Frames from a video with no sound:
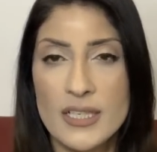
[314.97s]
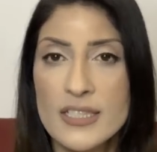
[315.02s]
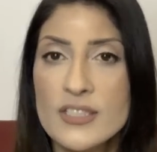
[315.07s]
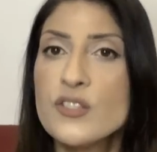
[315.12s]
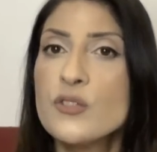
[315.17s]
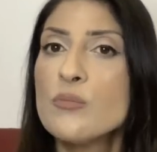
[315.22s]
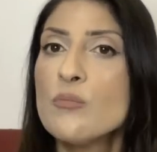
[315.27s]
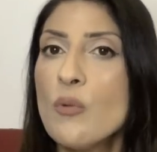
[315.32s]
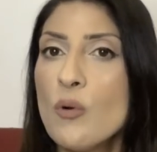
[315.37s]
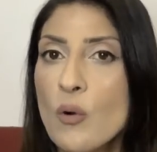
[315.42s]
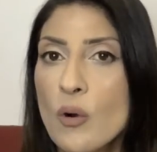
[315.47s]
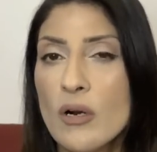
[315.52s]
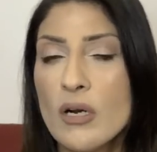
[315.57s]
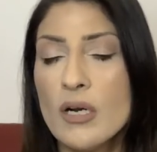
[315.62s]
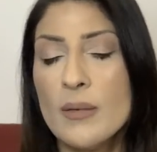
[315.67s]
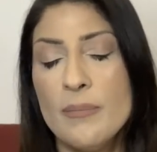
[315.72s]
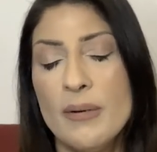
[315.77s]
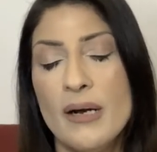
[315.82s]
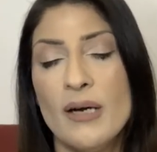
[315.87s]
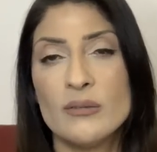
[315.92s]
It's more
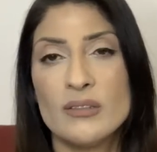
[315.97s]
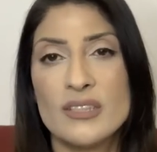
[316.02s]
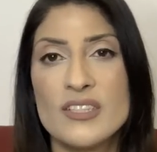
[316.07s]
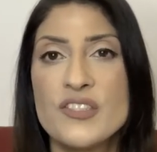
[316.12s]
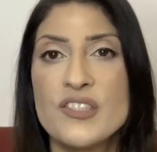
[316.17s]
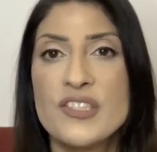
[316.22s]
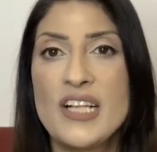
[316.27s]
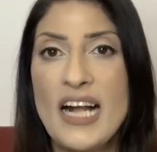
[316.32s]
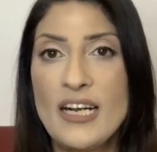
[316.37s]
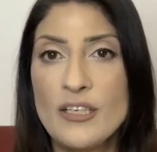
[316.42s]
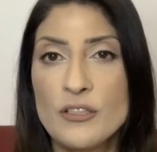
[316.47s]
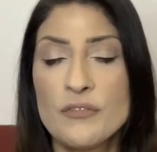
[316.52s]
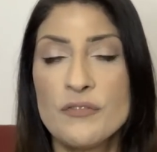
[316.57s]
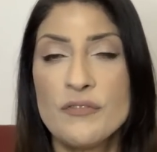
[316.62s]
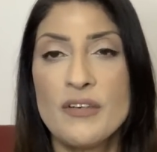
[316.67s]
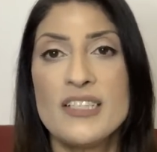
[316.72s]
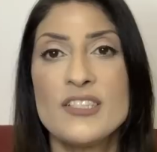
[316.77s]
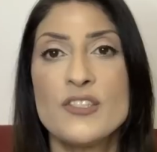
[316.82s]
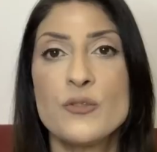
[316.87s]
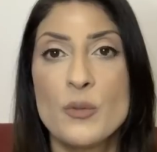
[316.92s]
about the
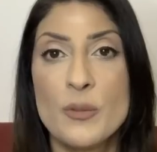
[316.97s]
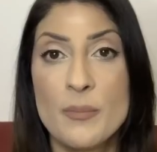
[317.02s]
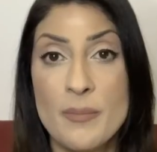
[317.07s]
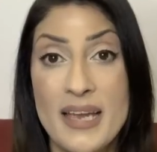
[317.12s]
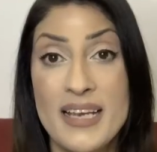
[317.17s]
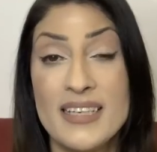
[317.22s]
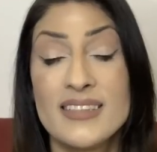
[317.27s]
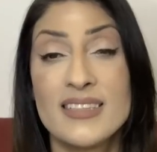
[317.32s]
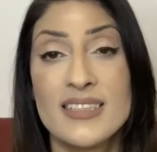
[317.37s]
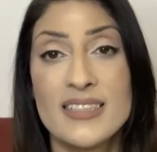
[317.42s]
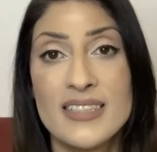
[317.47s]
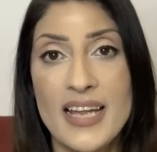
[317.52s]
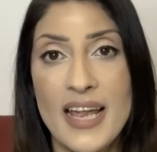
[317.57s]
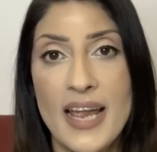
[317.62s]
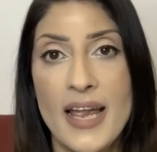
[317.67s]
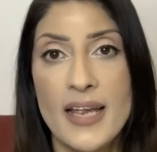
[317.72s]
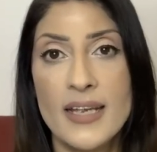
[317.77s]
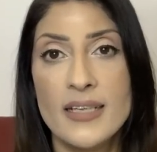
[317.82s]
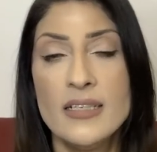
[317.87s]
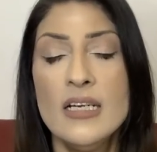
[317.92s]
sacrifice we make
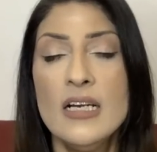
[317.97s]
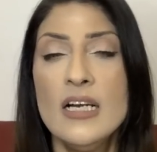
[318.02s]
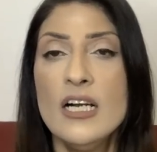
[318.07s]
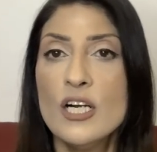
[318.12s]
today